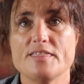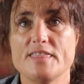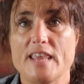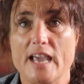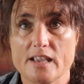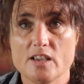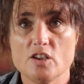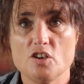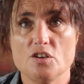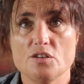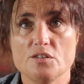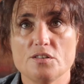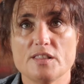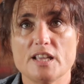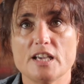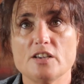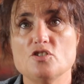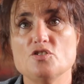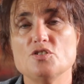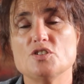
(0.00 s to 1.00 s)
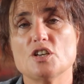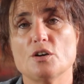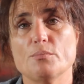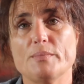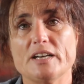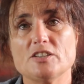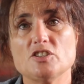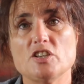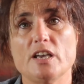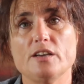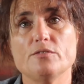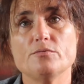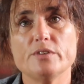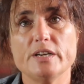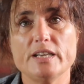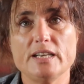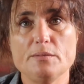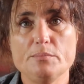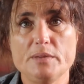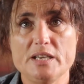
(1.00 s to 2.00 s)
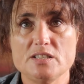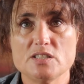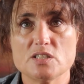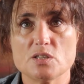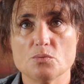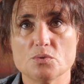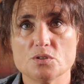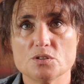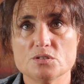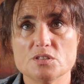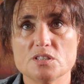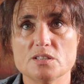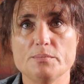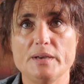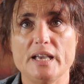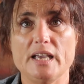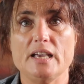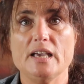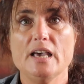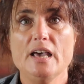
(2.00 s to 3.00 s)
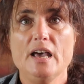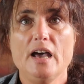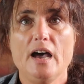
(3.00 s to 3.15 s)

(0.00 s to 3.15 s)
thank you so much. It really means the world to me.